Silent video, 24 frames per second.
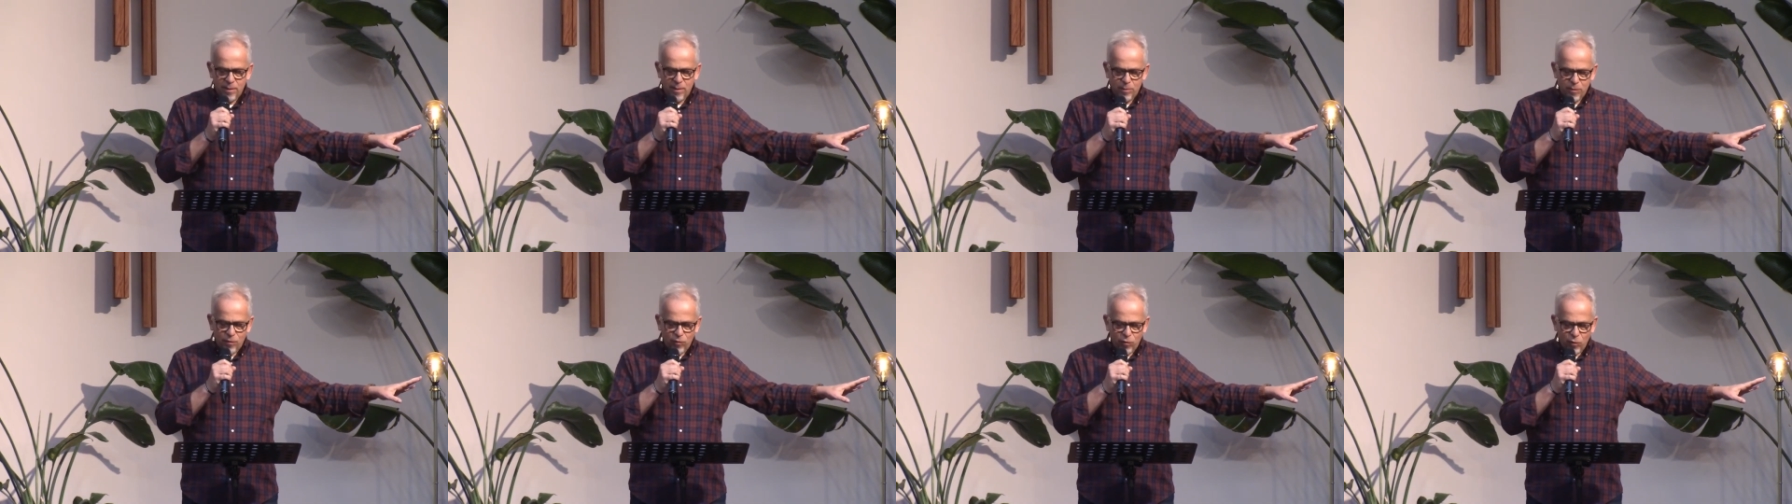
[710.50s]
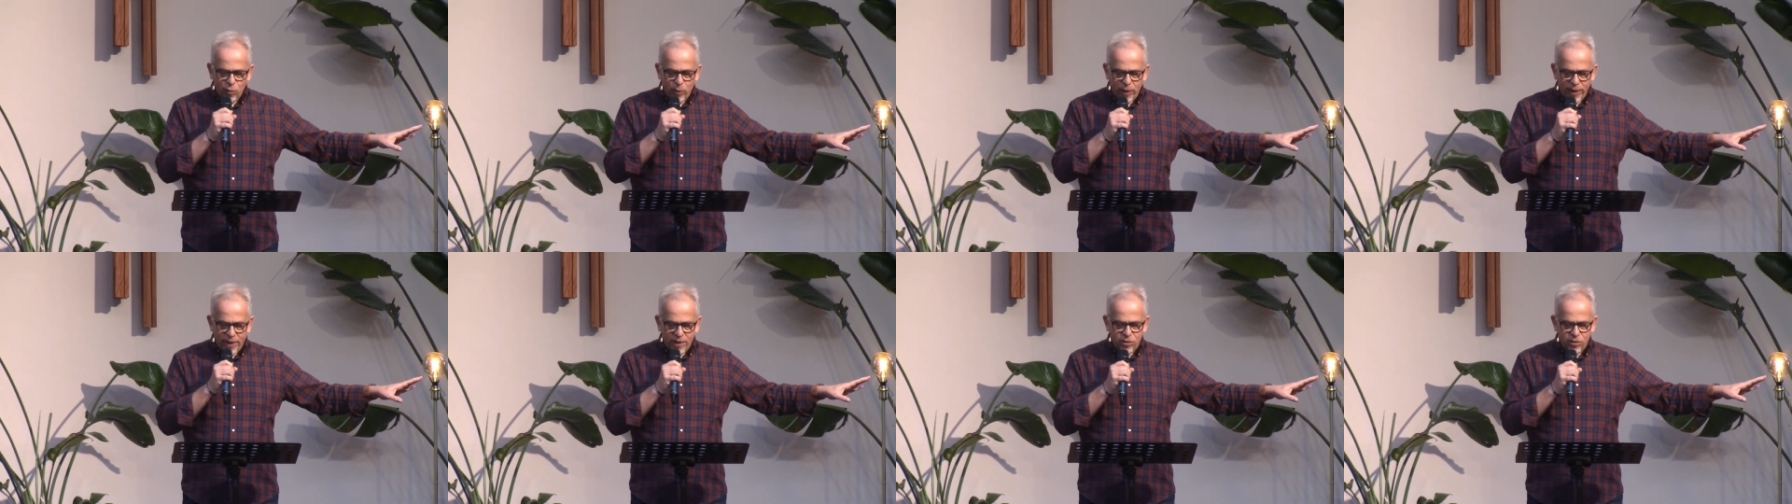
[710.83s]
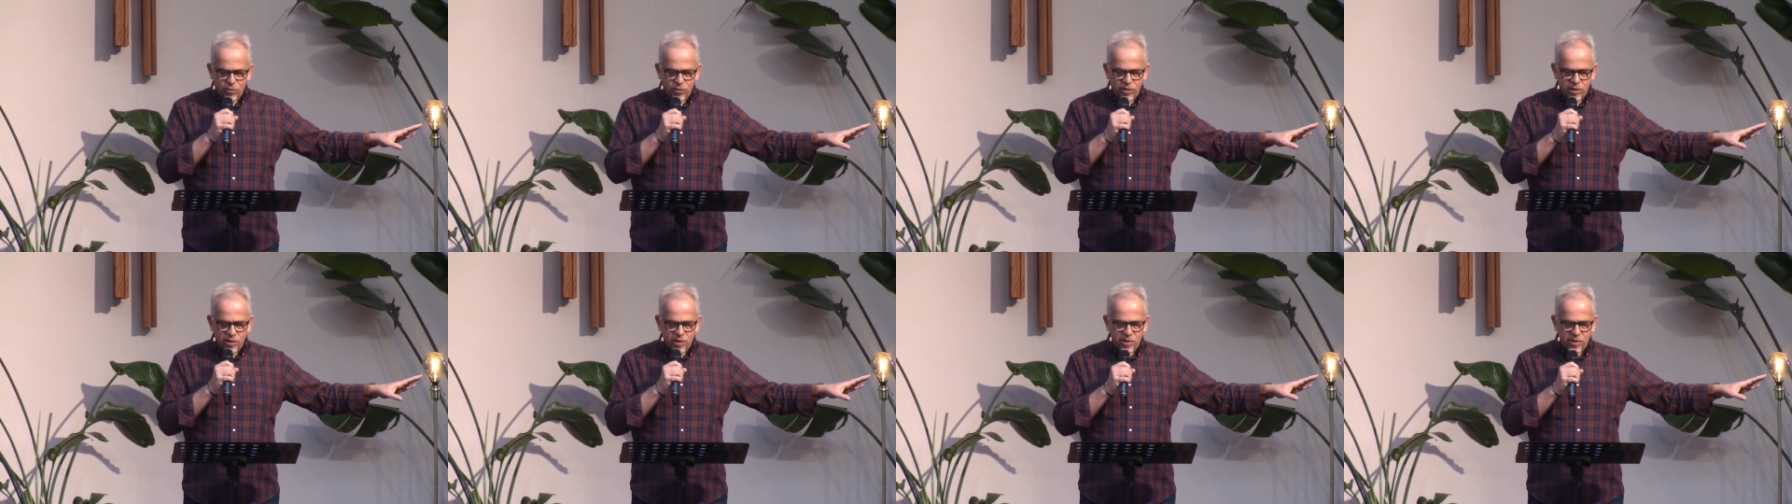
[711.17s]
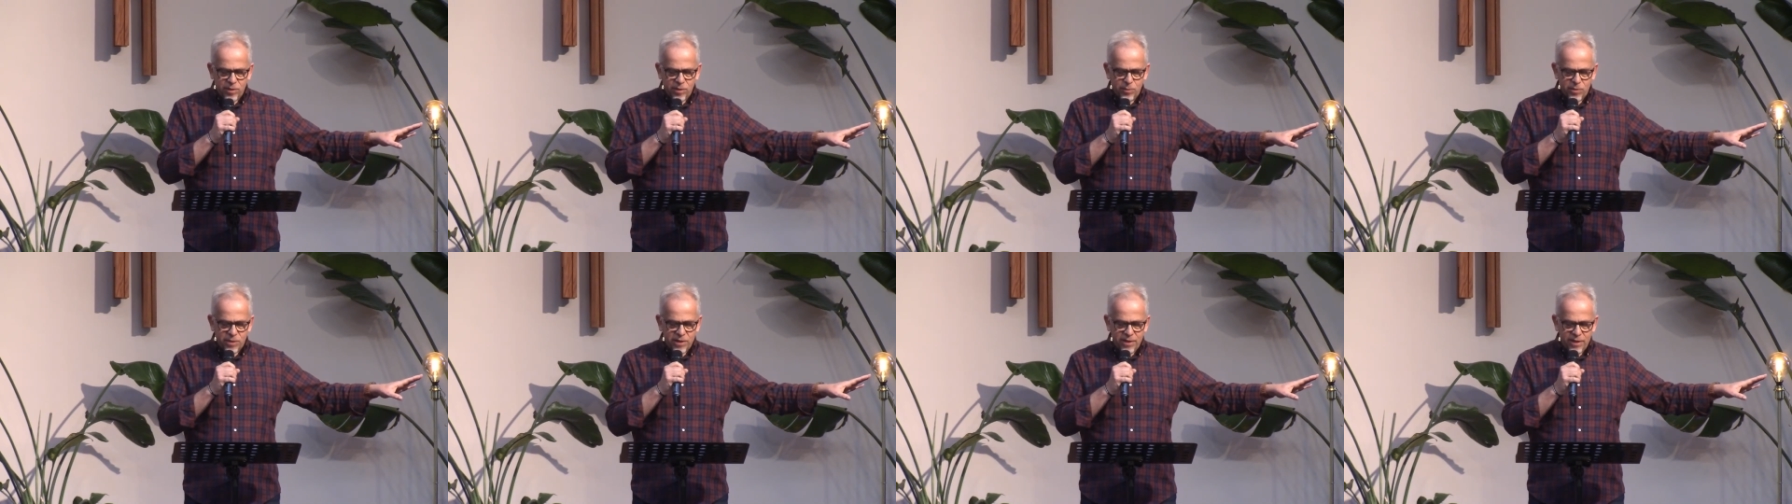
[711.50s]
before we enter into
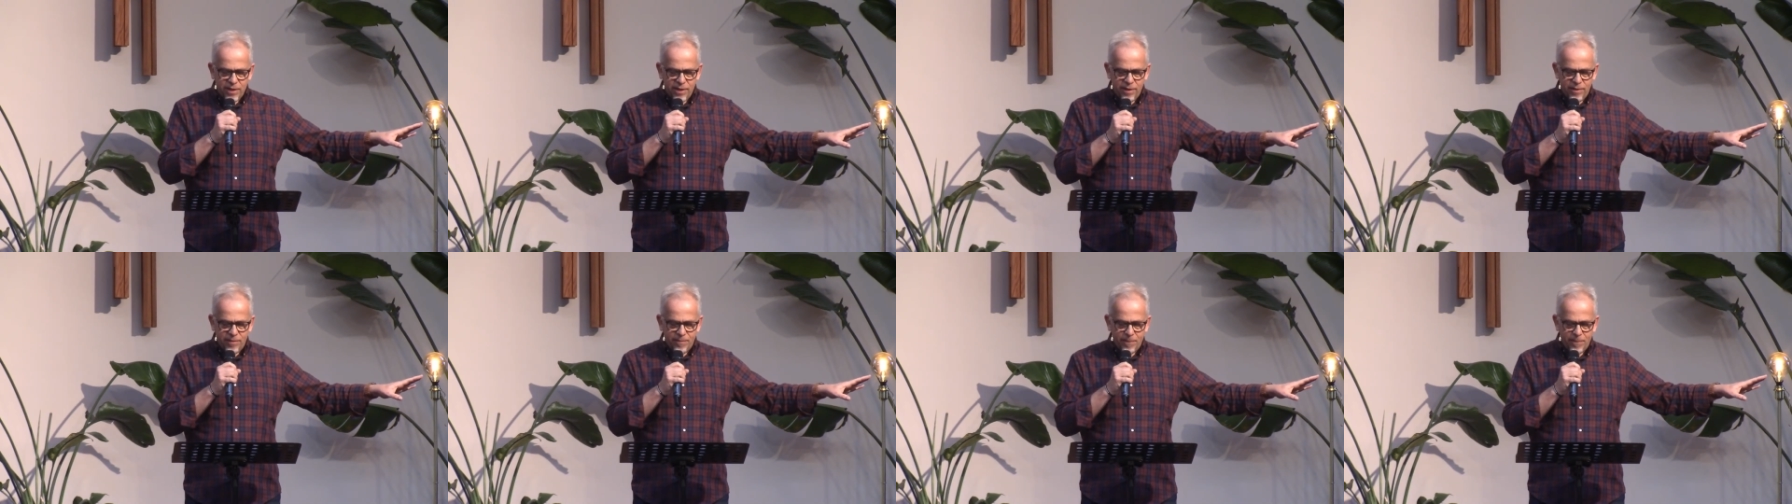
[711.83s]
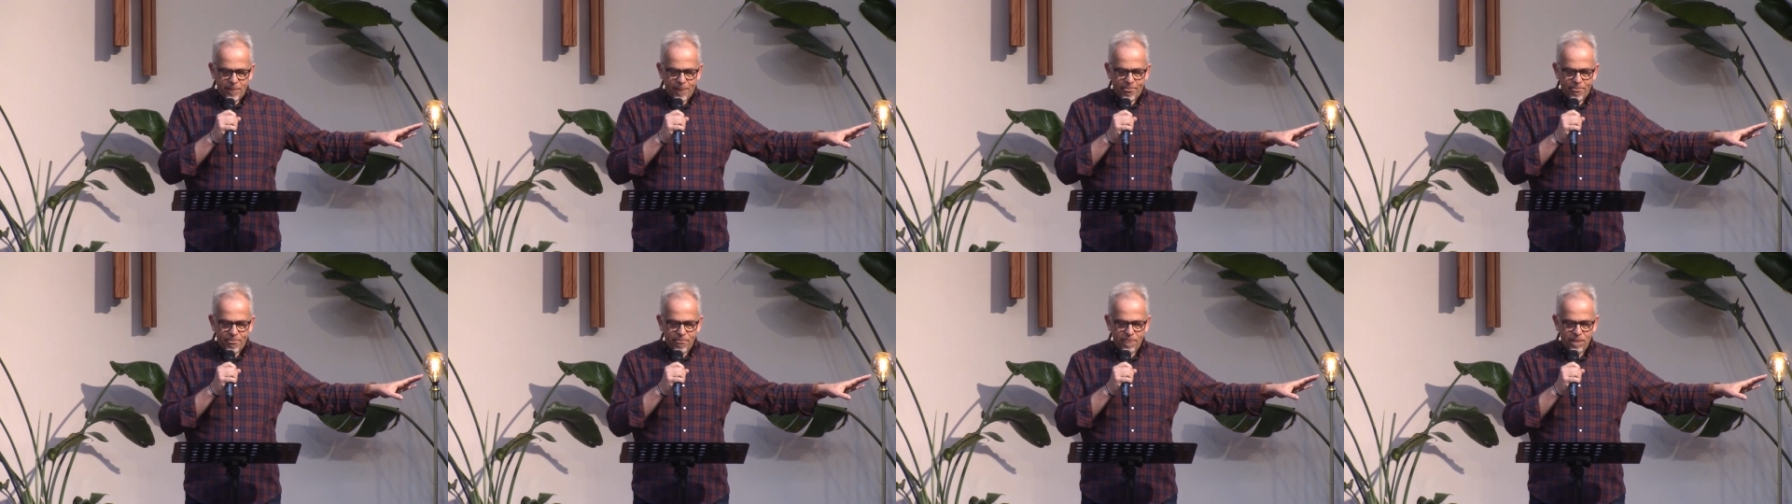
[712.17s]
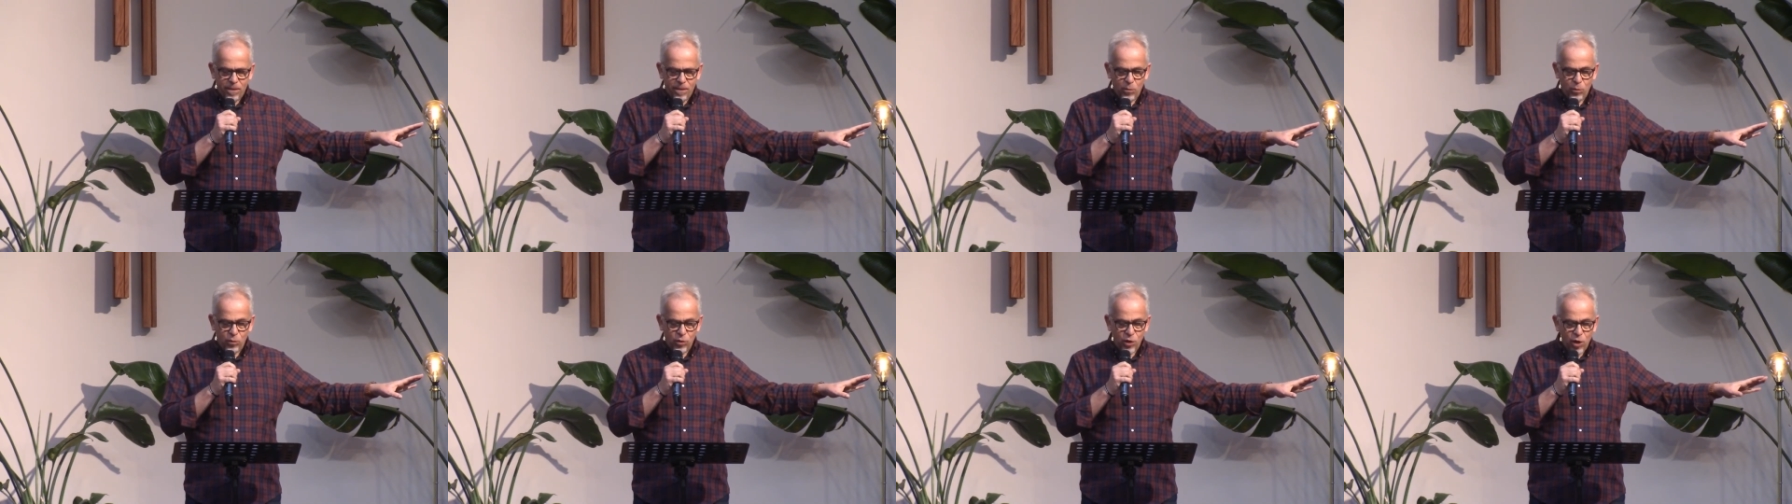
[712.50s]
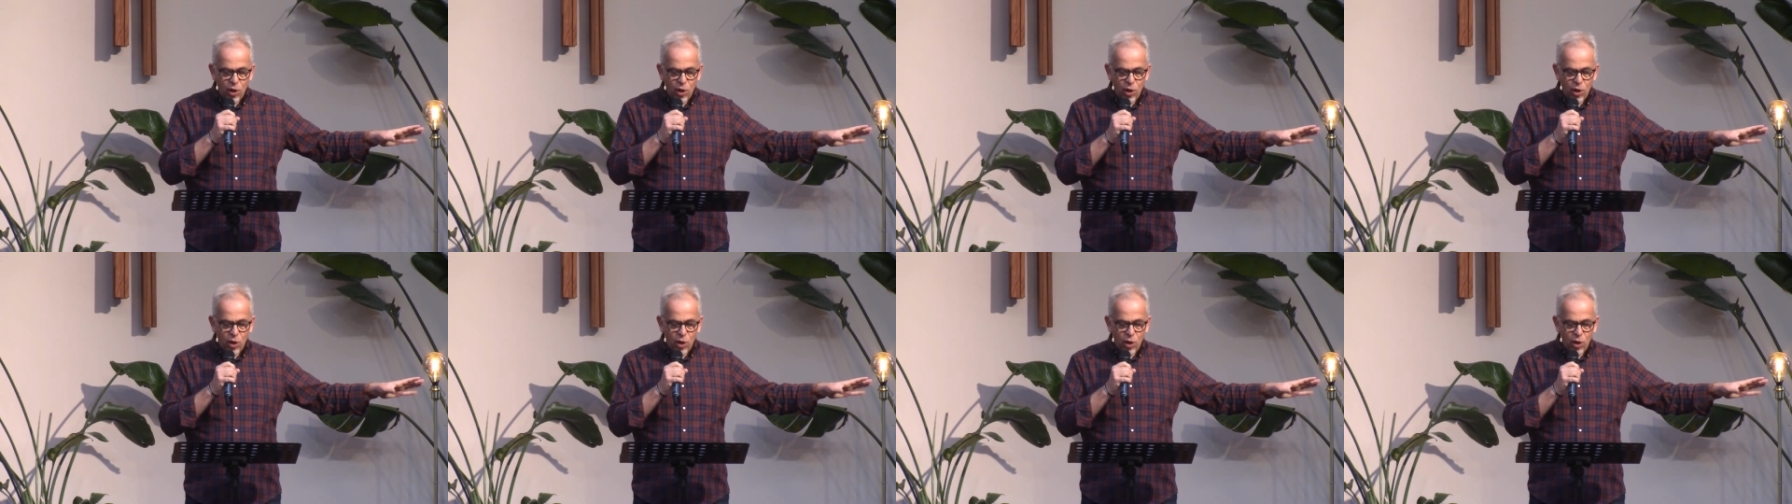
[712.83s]
some sin. Or